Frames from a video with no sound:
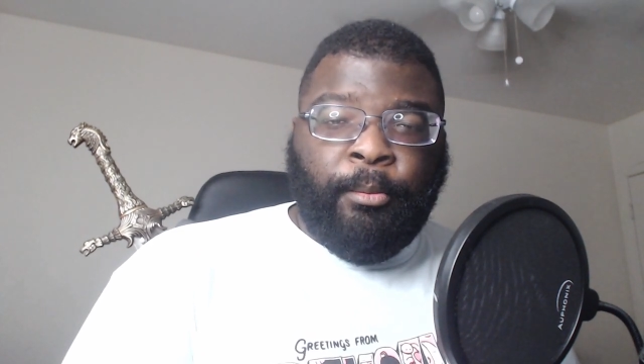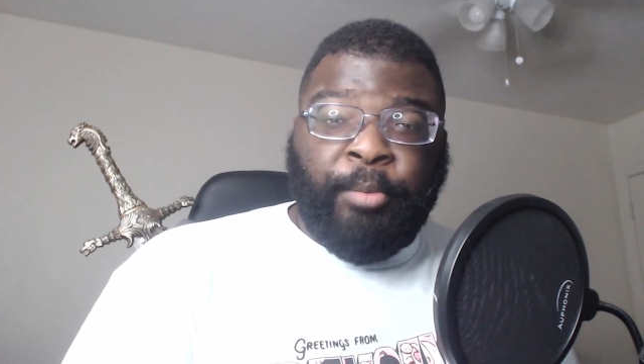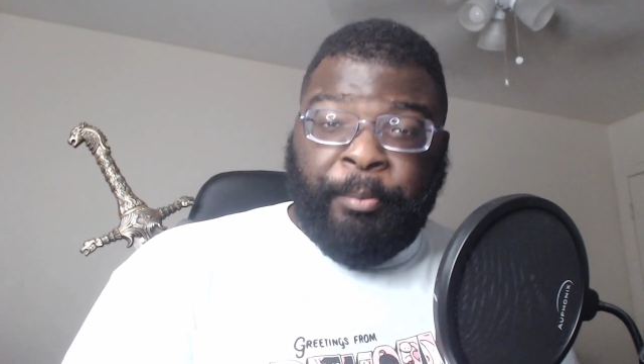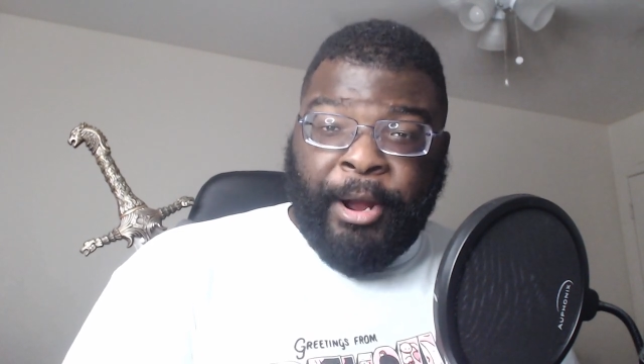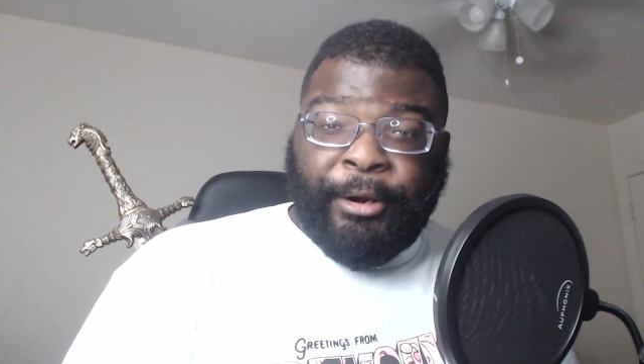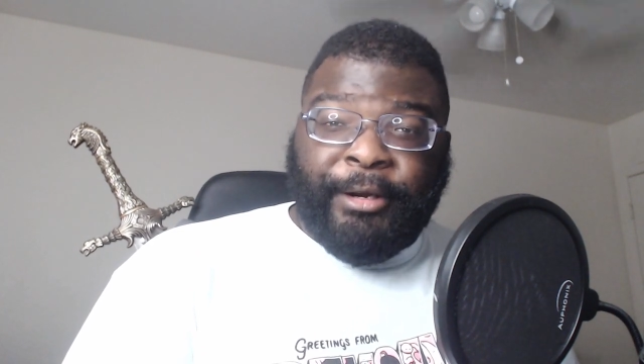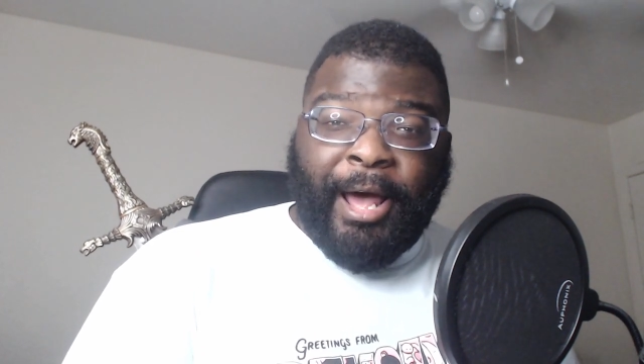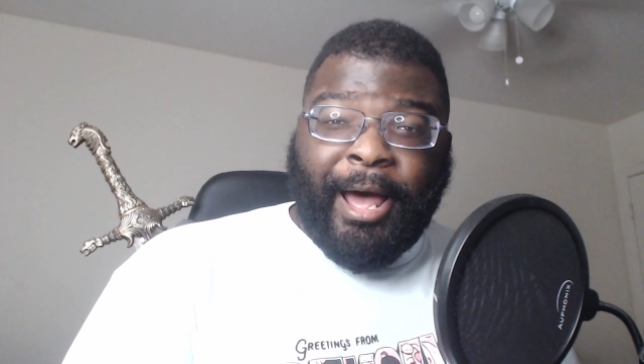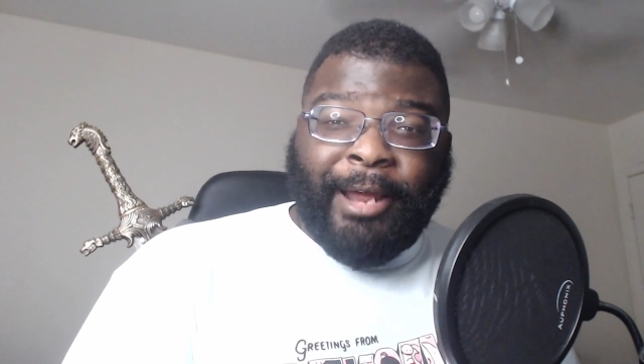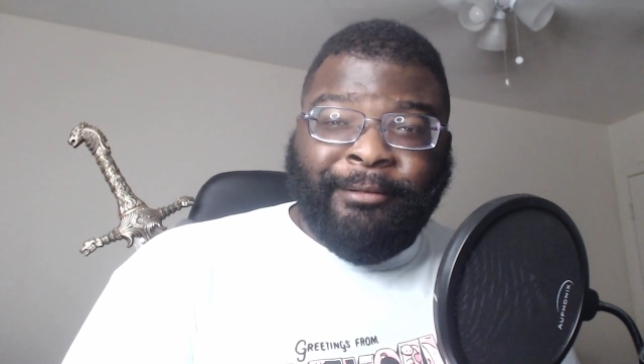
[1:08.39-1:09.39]
prepare to
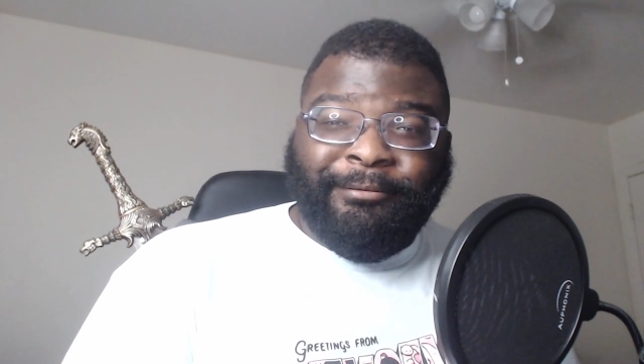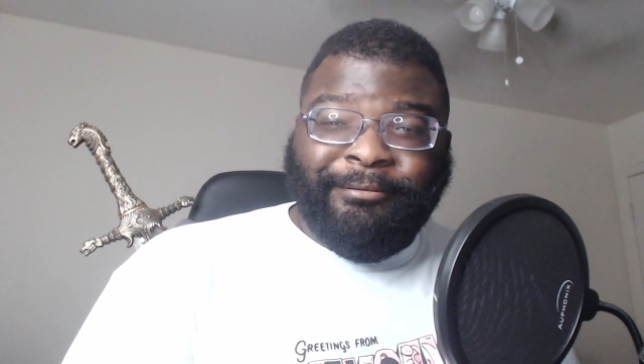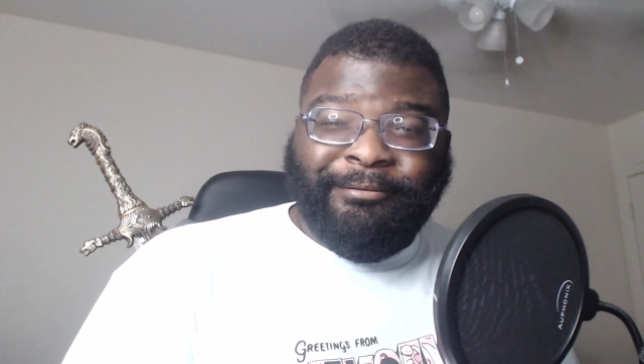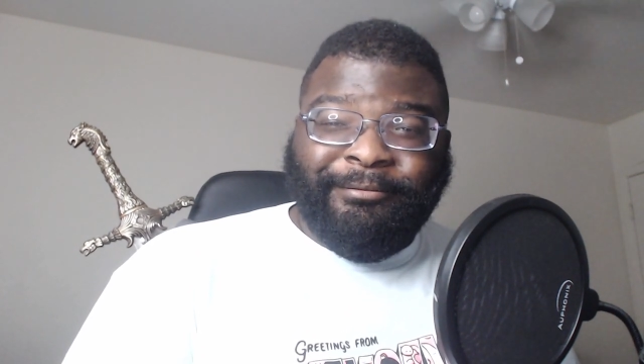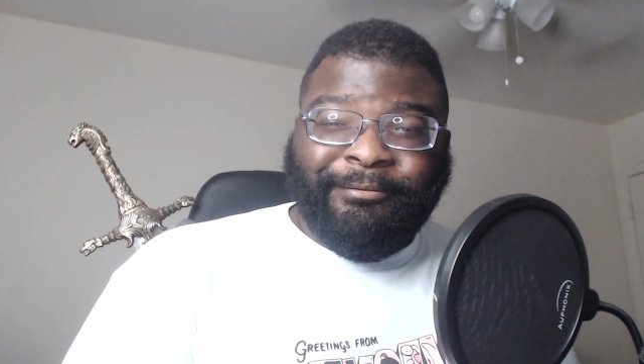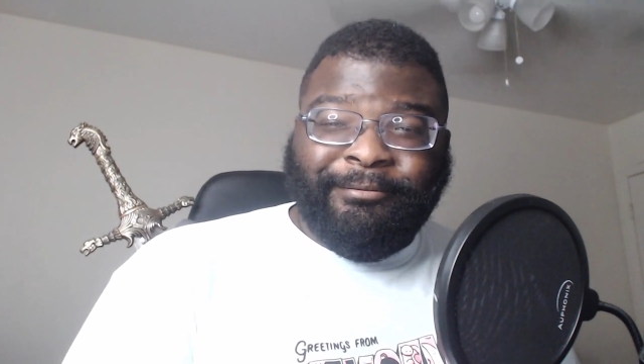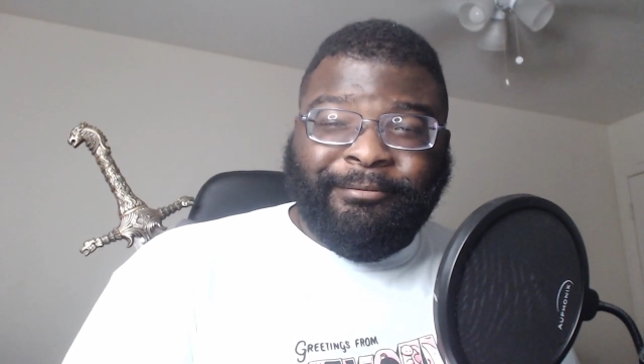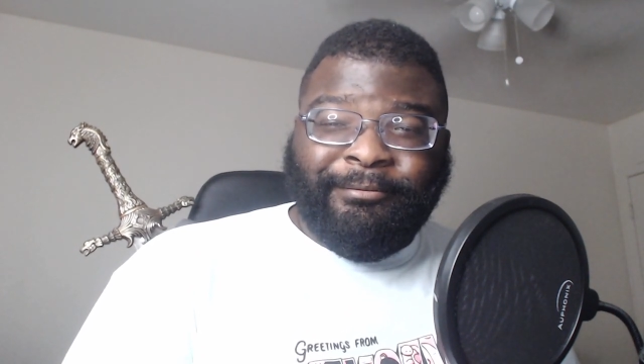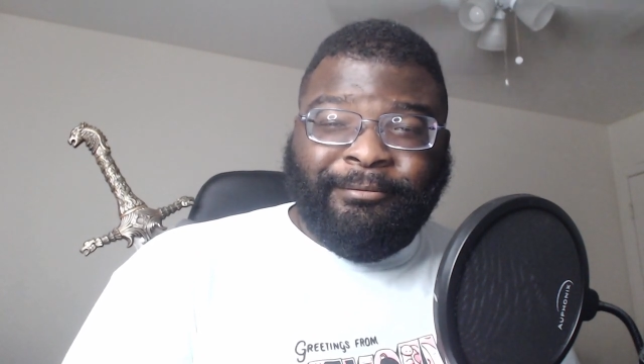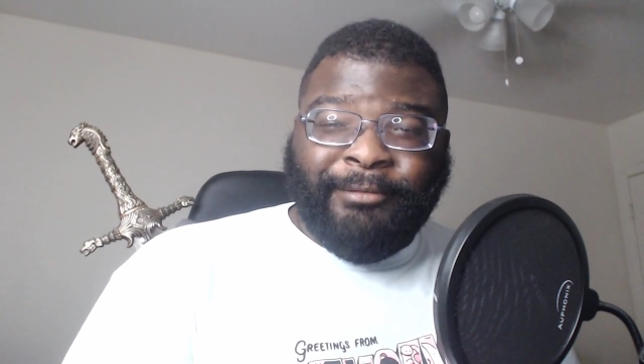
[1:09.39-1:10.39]
die.
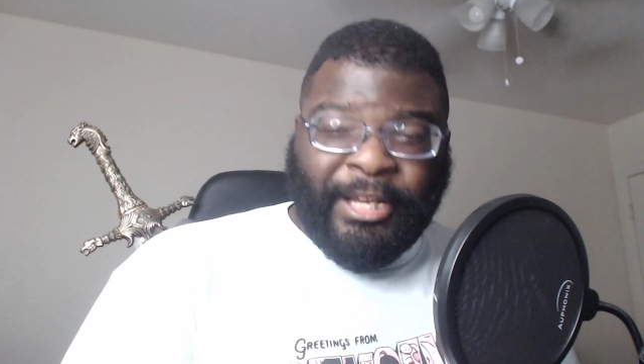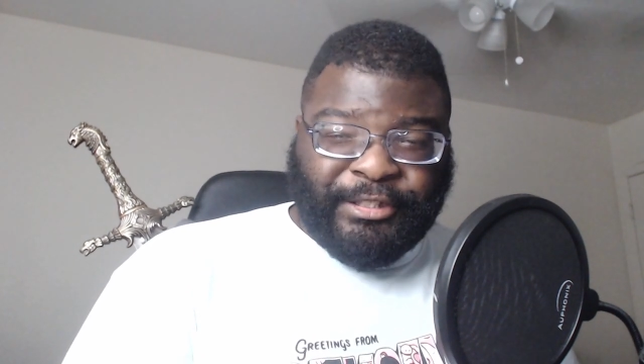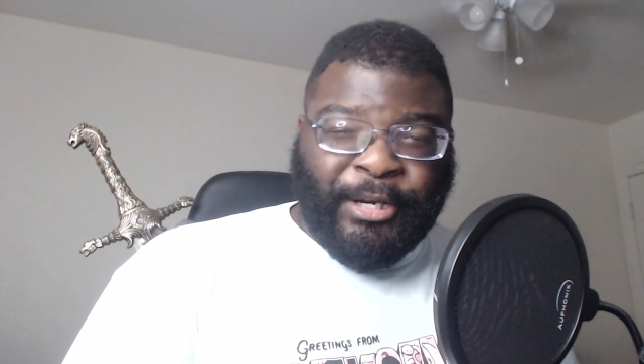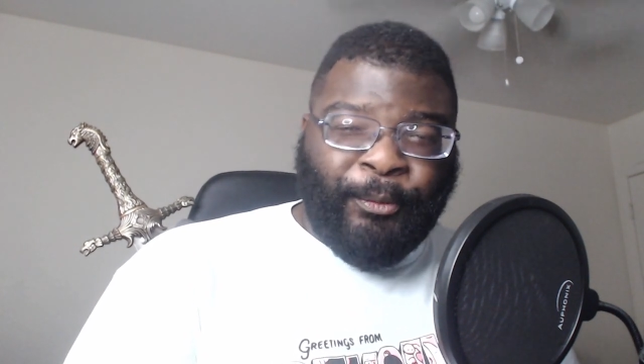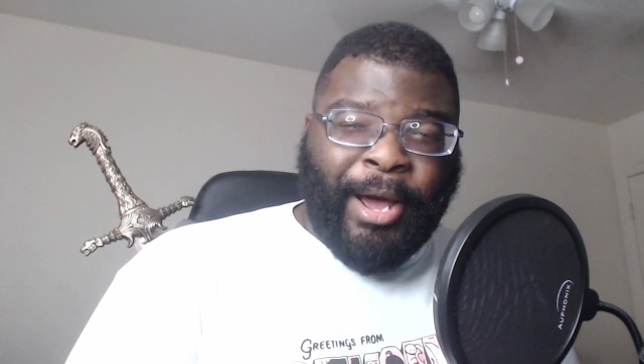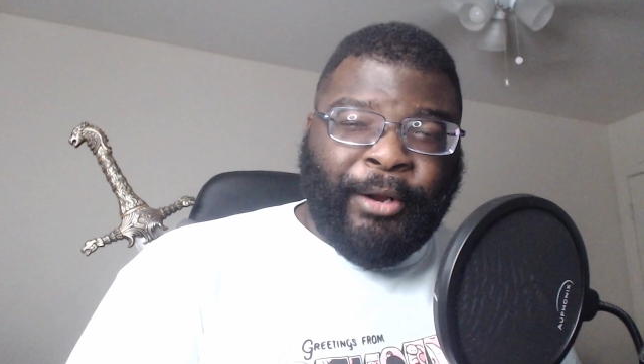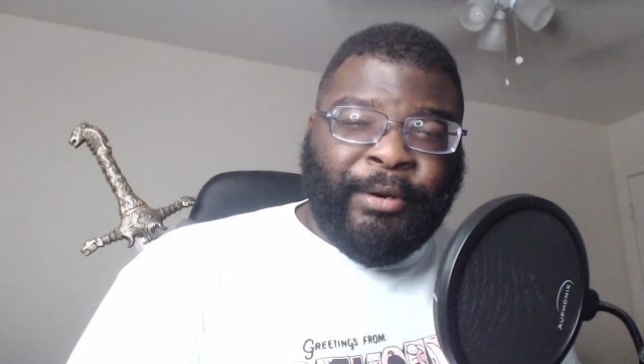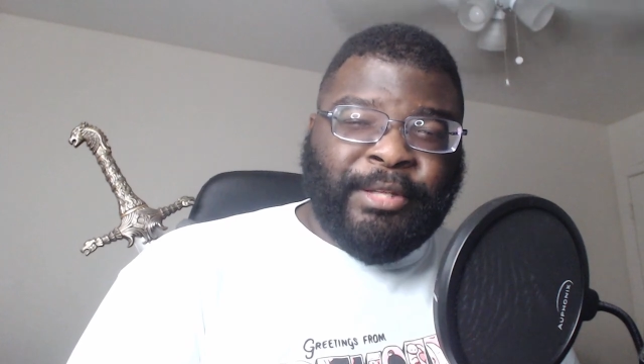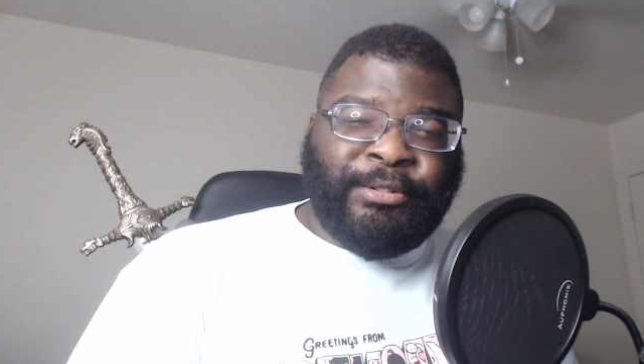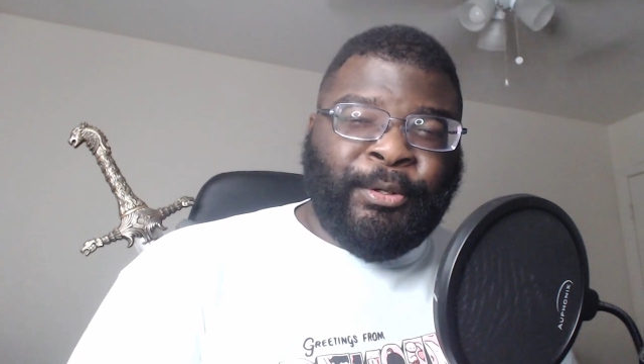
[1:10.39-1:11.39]
Let's get right
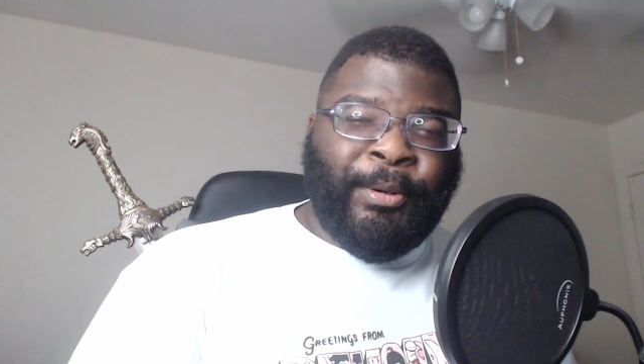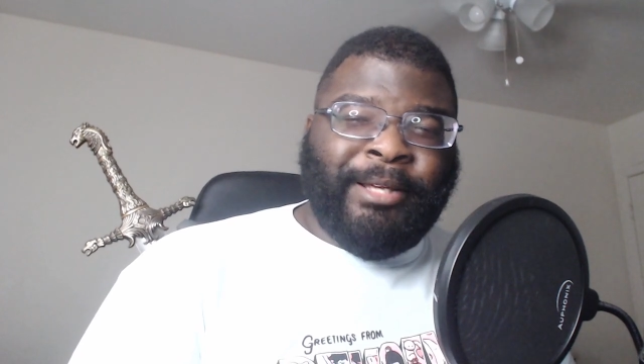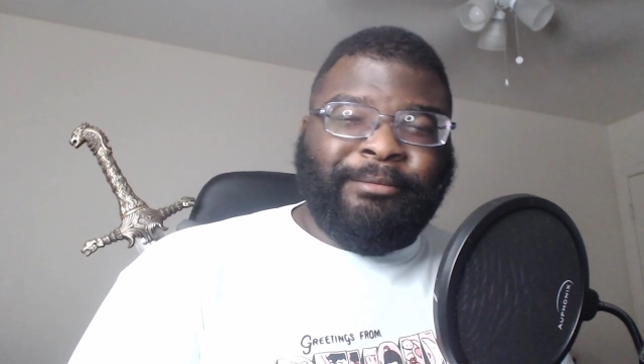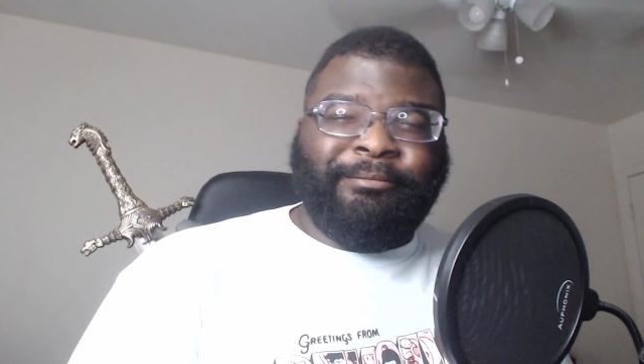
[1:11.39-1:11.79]
on into it.